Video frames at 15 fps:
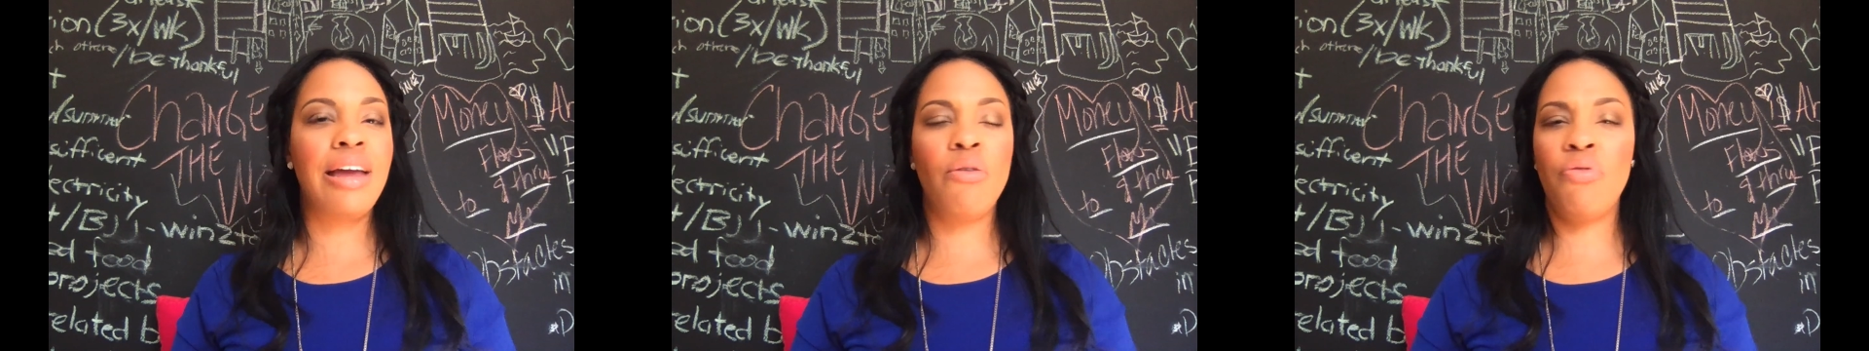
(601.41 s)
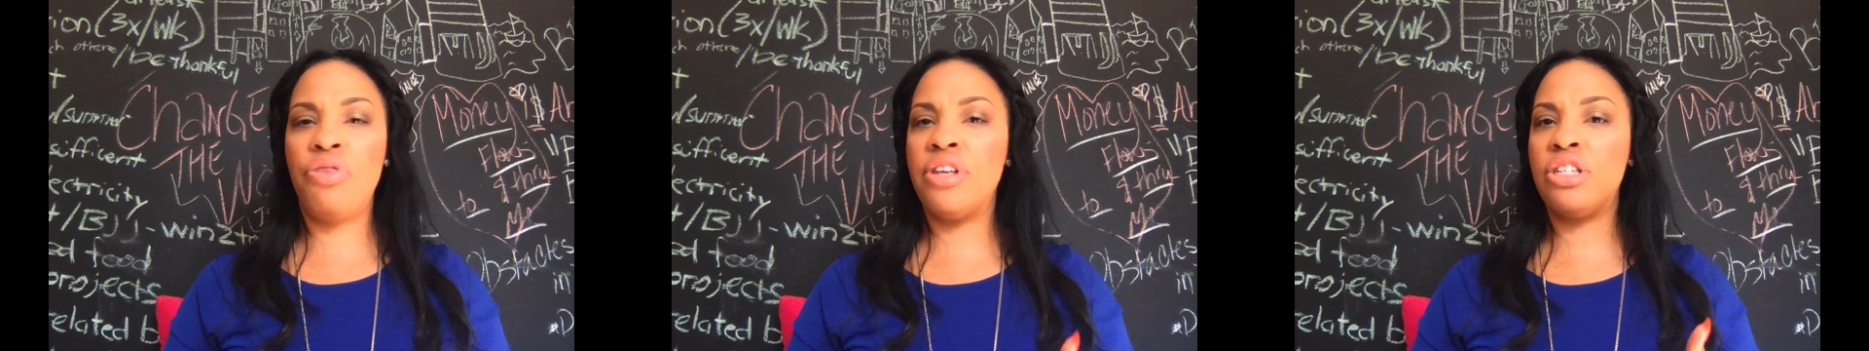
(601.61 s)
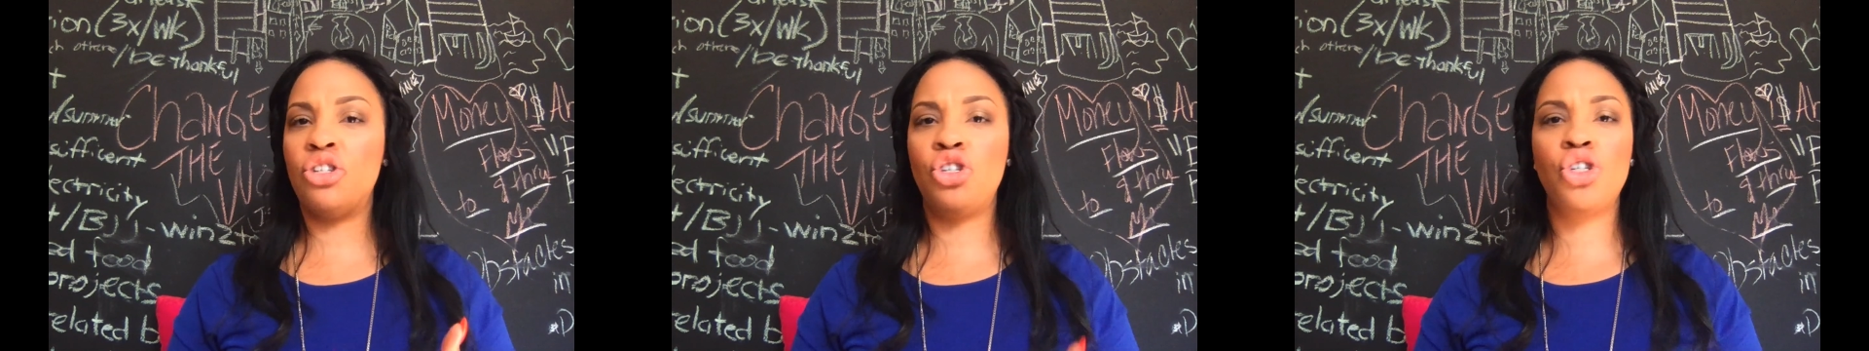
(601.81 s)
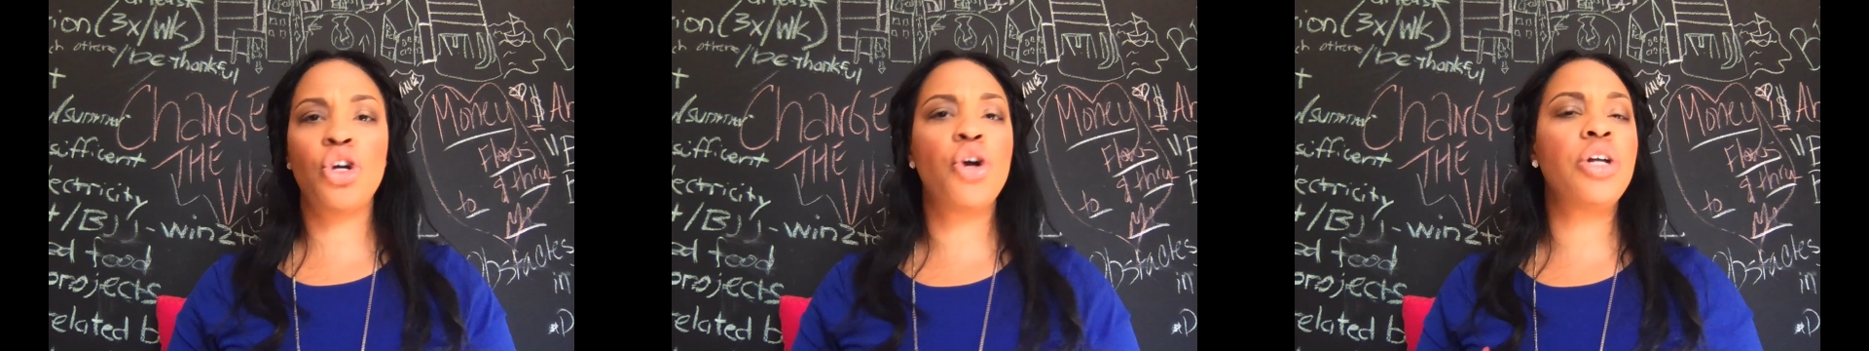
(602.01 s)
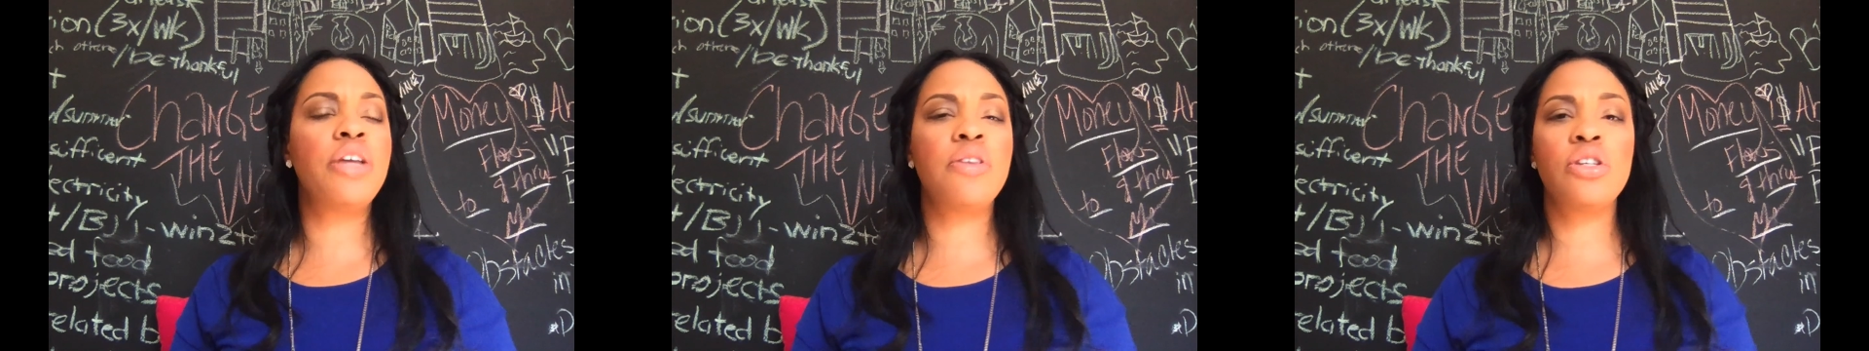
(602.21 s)
this
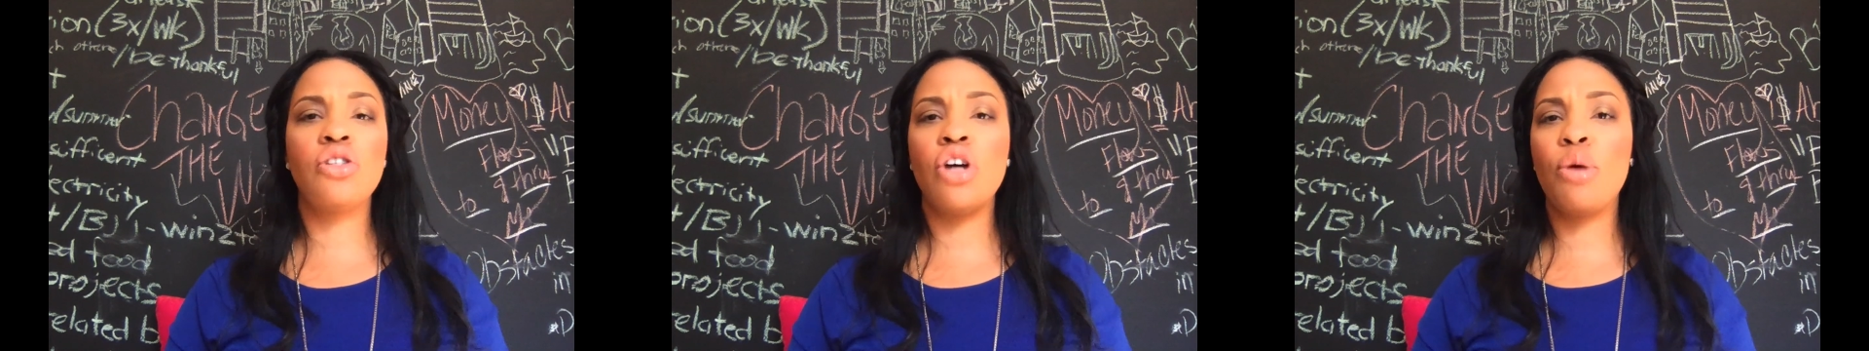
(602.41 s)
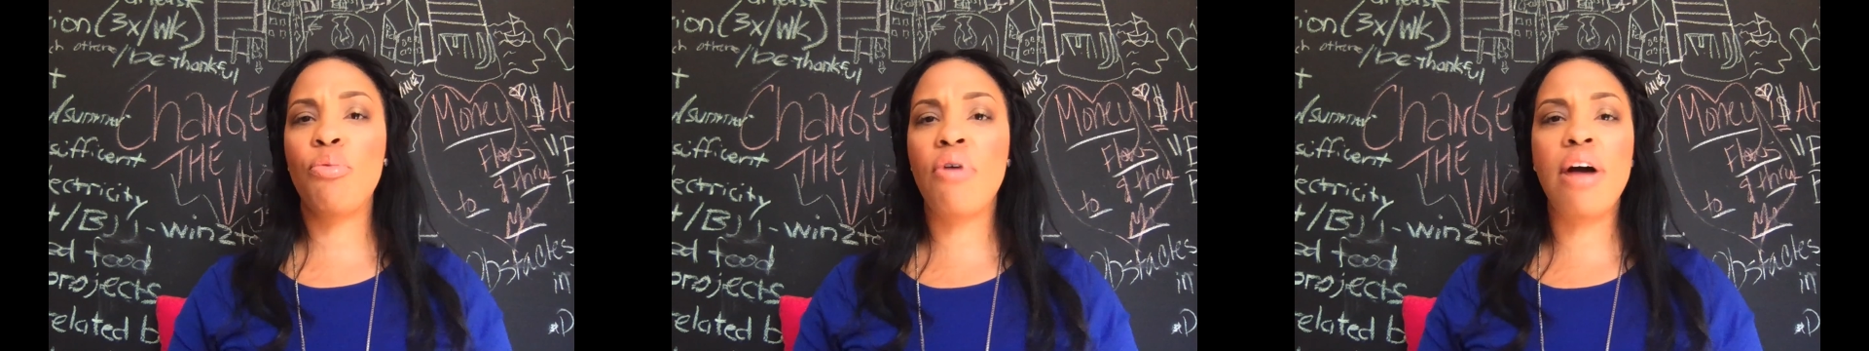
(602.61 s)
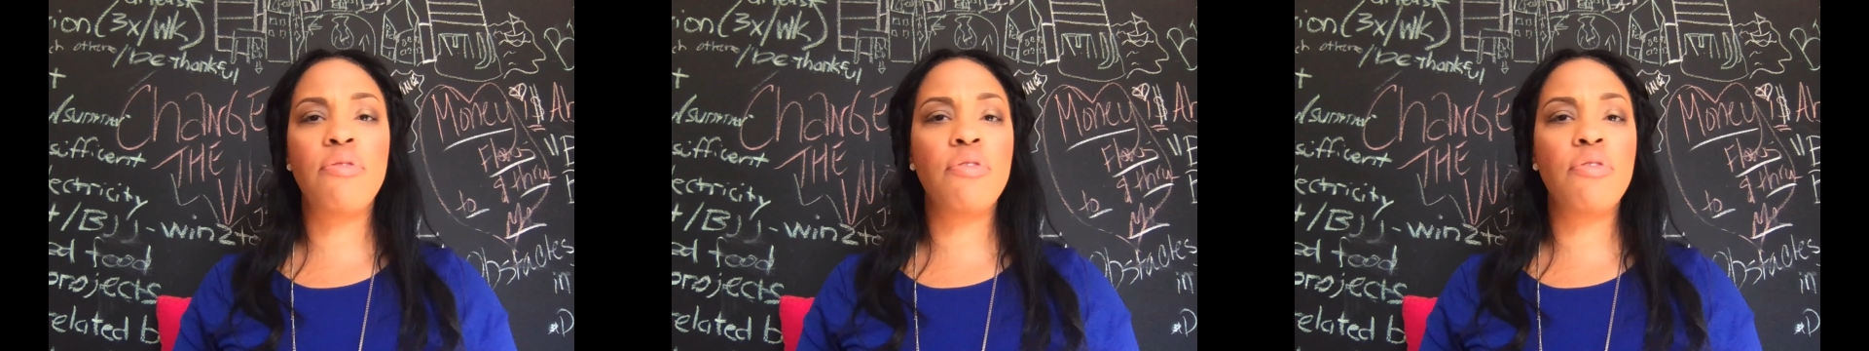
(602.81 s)
journey, this nonprofit